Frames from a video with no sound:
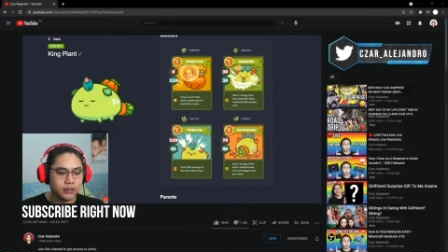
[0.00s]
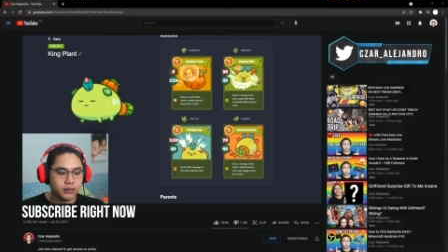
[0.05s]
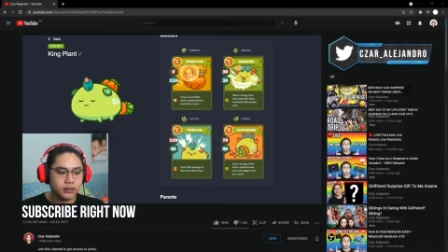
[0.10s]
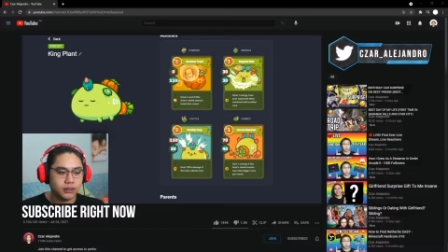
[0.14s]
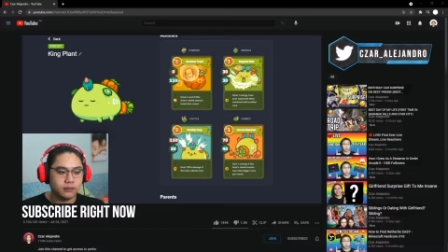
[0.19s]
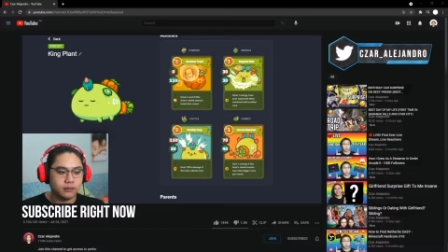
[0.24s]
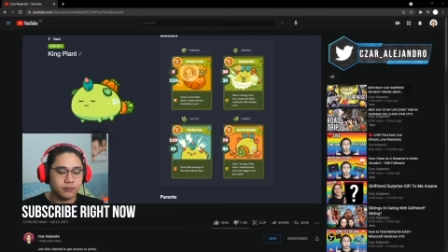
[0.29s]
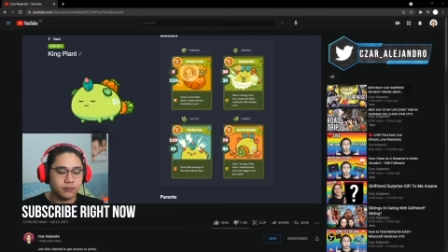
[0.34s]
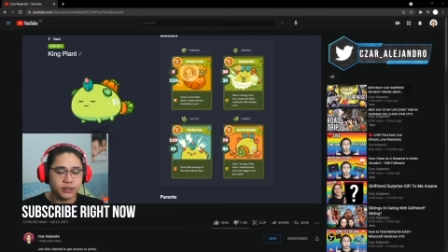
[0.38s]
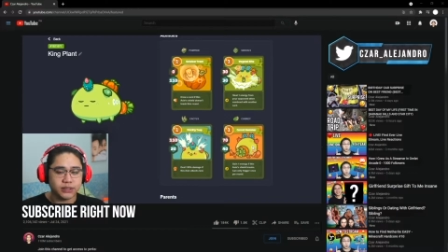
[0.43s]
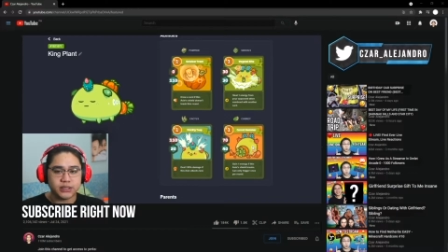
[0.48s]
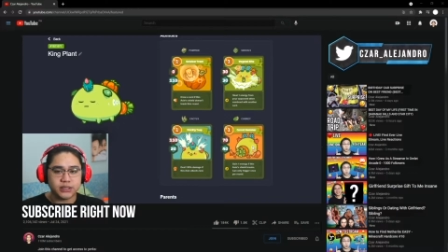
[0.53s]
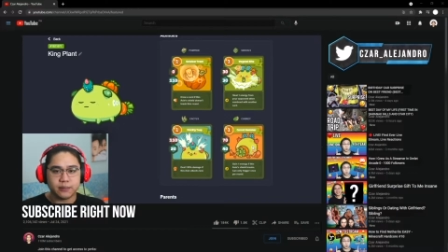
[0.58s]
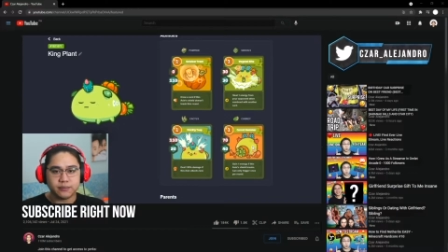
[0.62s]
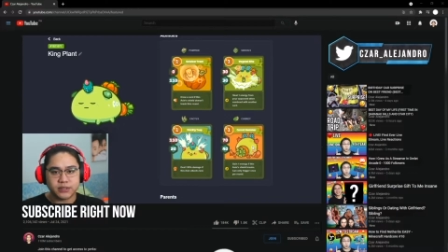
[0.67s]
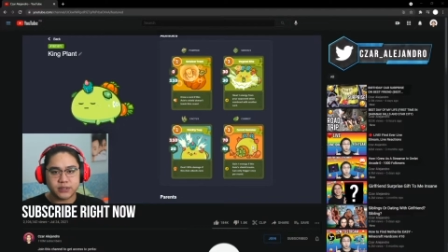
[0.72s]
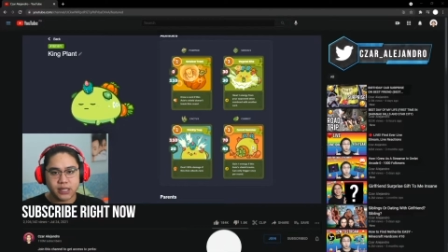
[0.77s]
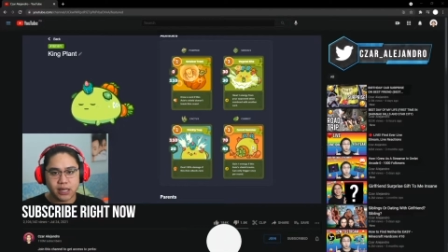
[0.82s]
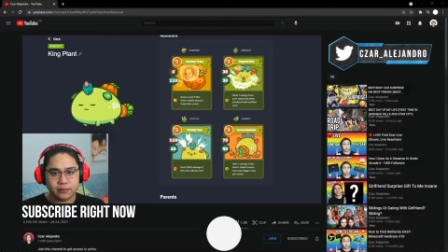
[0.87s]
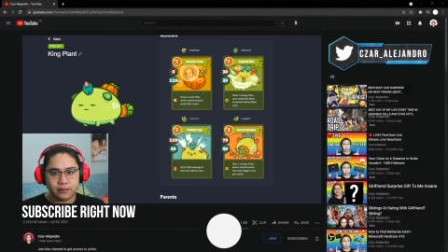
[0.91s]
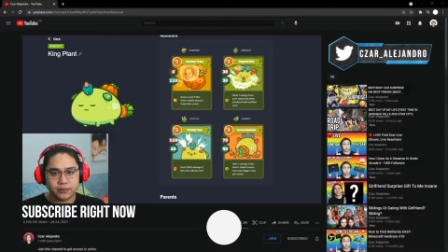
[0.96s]
But
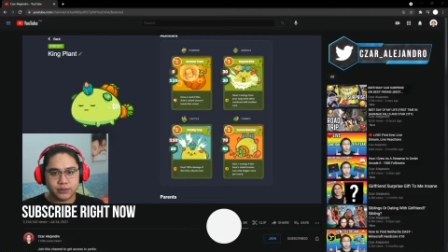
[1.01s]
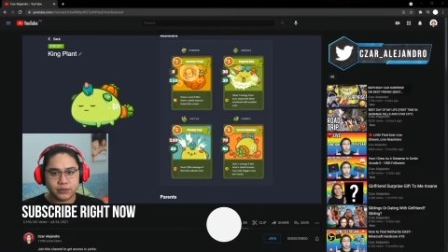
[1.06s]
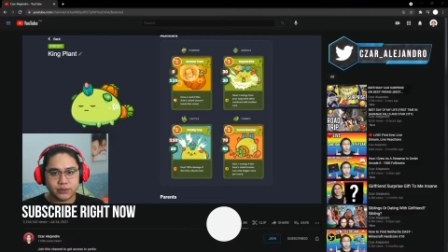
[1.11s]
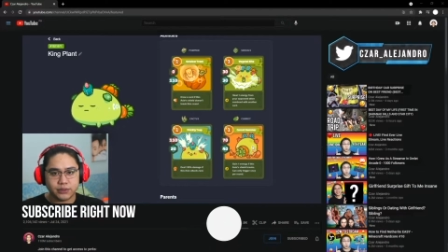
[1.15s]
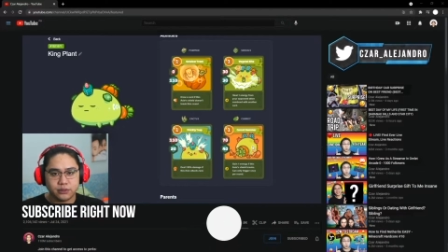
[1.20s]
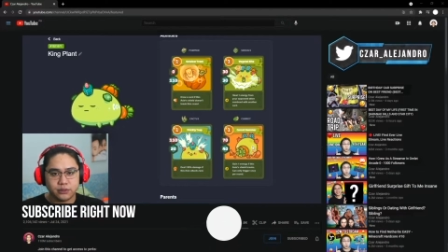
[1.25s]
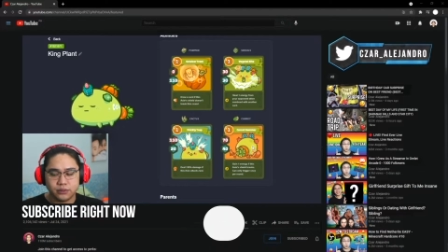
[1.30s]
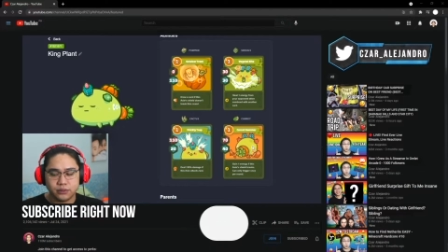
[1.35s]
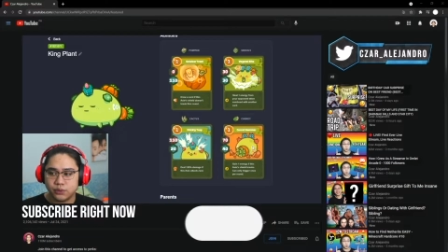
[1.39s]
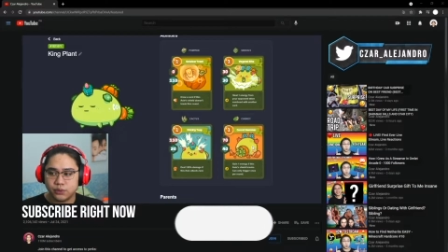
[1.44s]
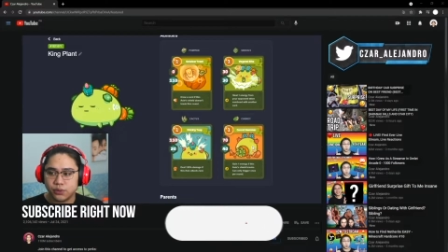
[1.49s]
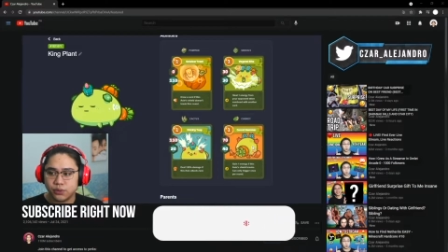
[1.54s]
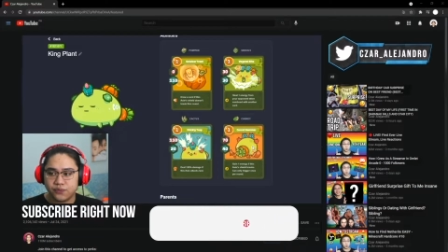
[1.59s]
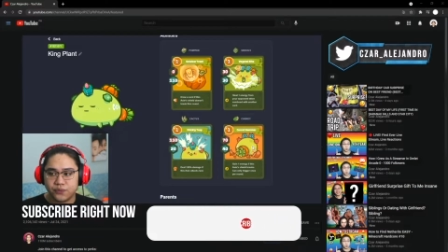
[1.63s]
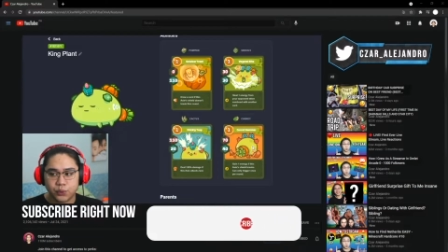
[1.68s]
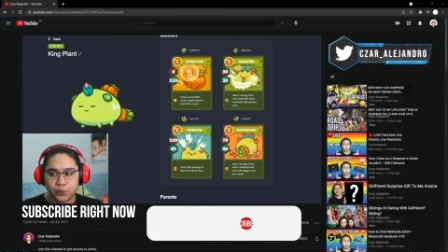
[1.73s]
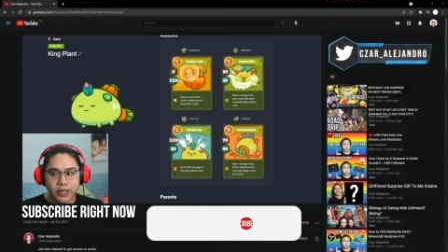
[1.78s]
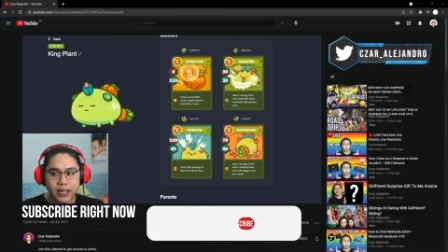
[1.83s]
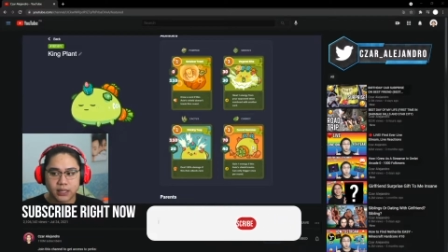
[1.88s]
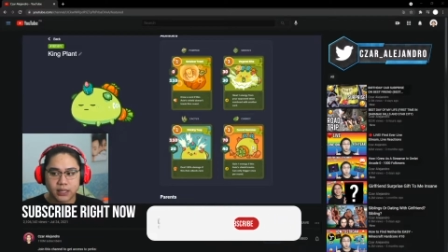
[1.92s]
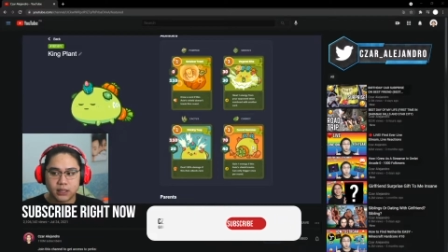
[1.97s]
sometimes, if you
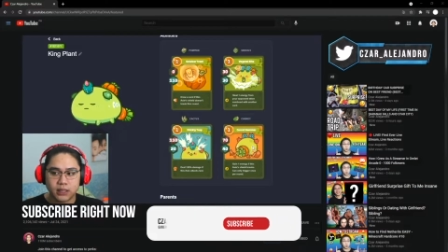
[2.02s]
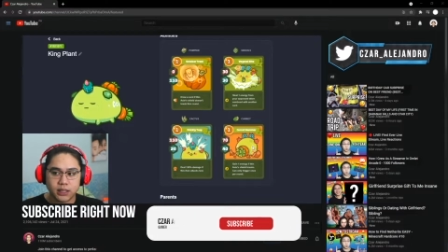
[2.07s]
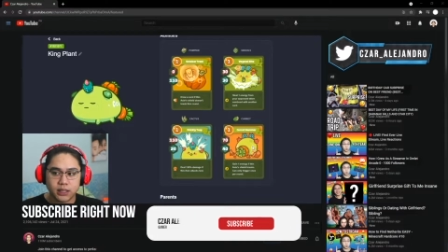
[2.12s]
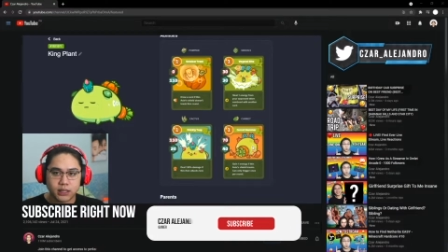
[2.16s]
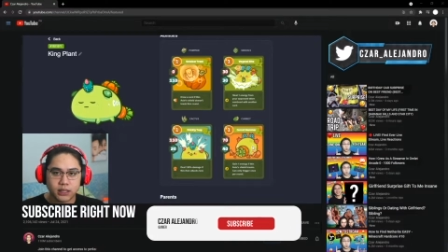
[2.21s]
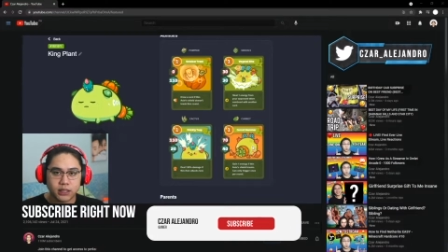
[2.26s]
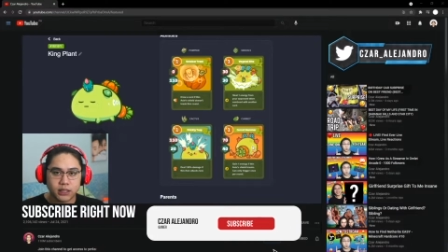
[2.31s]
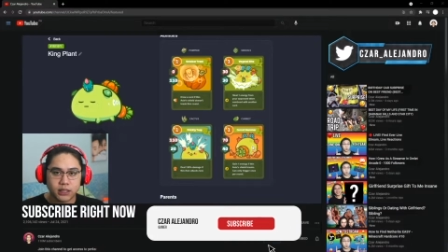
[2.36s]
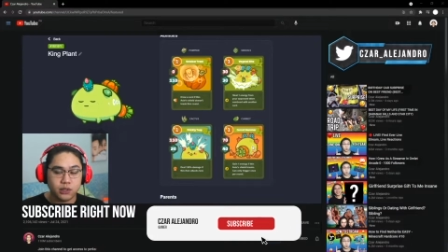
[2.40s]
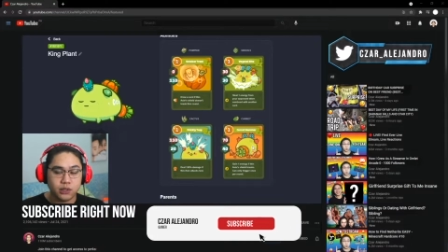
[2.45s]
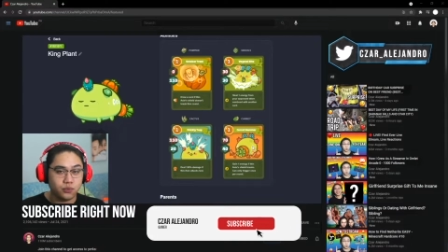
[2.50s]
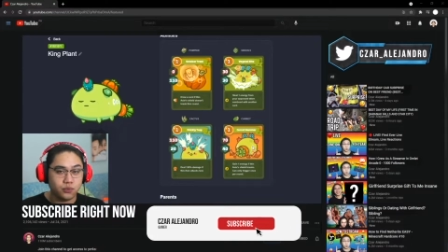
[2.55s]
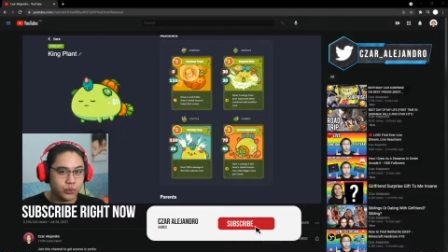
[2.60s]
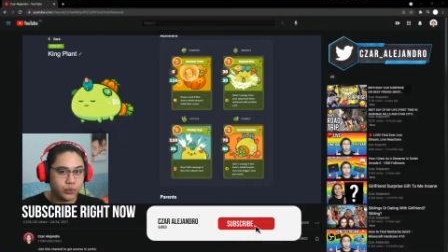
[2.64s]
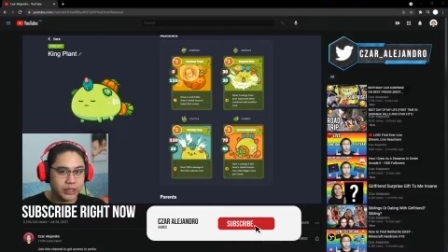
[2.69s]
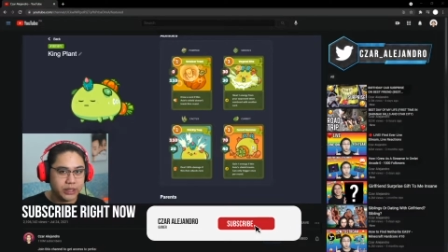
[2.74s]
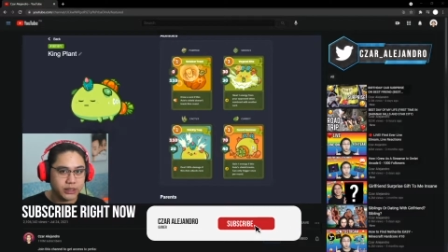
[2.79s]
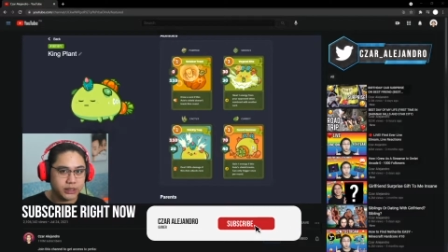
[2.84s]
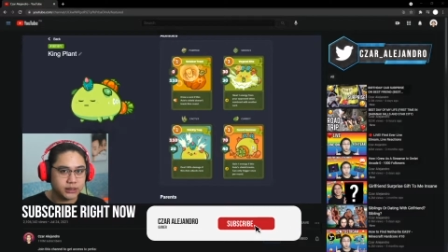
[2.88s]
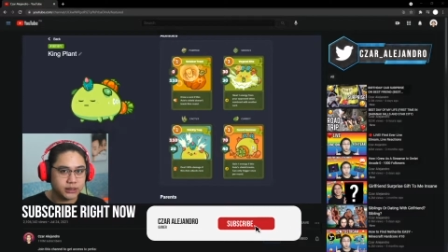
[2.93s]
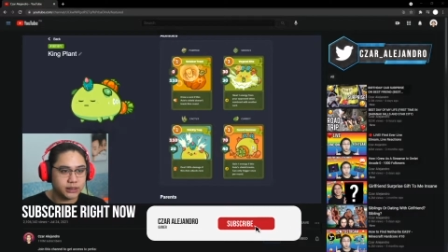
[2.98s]
get lucky,
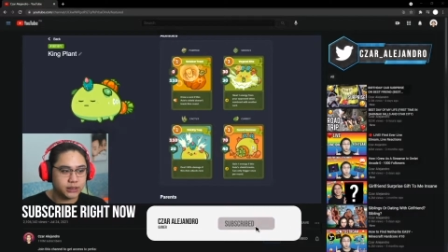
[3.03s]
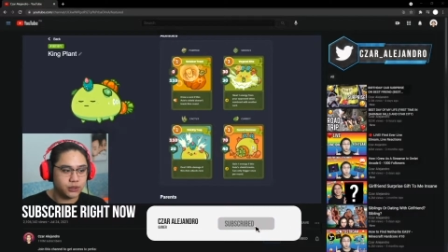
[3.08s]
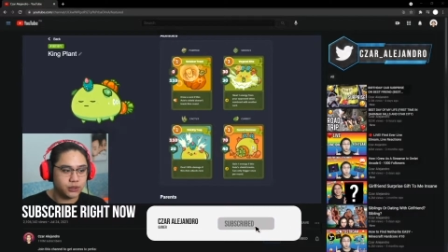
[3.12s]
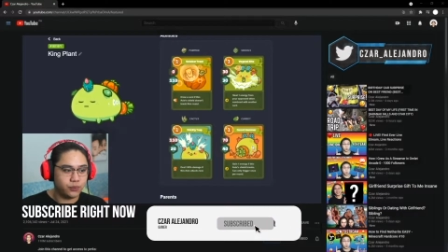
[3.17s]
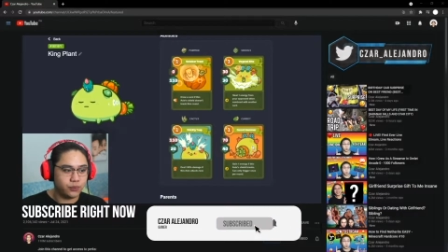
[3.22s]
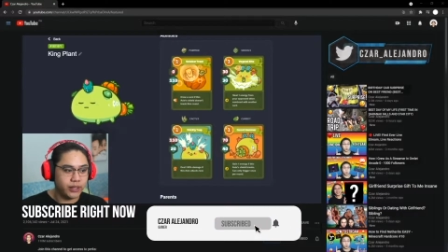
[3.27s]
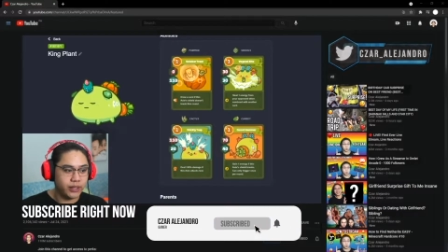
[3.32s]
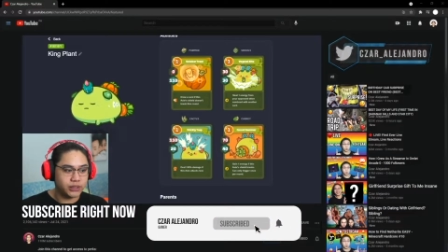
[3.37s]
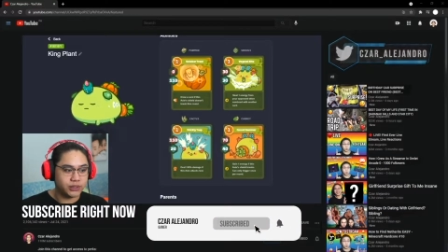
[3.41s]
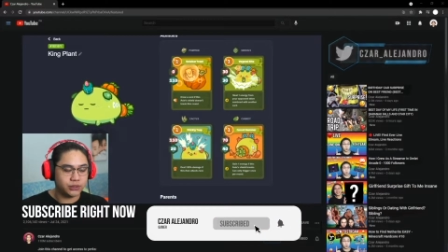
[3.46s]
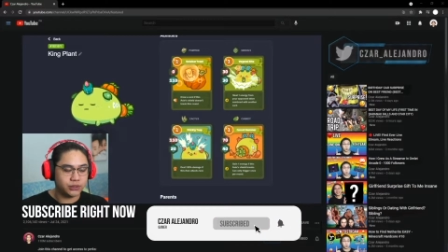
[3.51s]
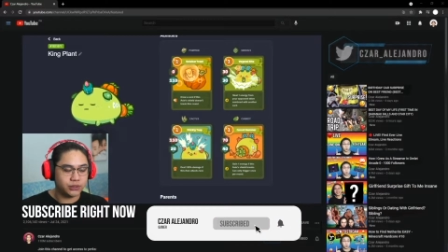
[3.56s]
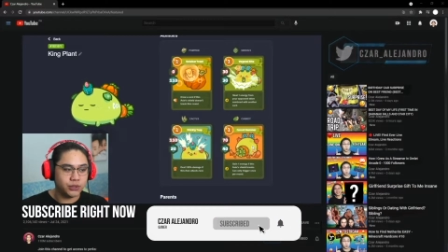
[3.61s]
read the situation.